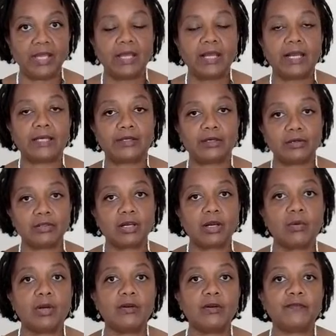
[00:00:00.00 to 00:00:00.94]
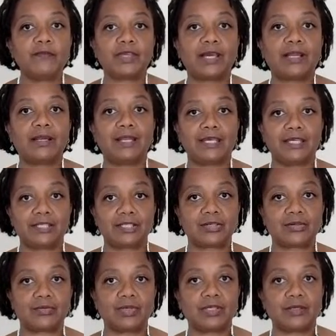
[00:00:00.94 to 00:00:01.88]
and I'll go over that
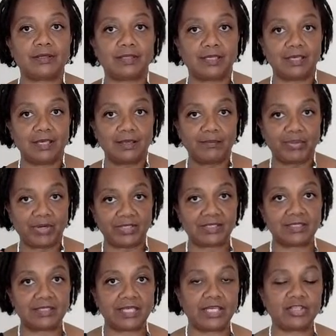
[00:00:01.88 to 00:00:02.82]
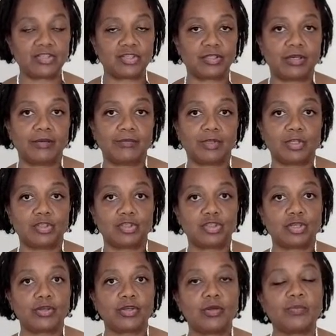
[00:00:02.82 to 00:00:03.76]
later in the presentation that I'm going to show you.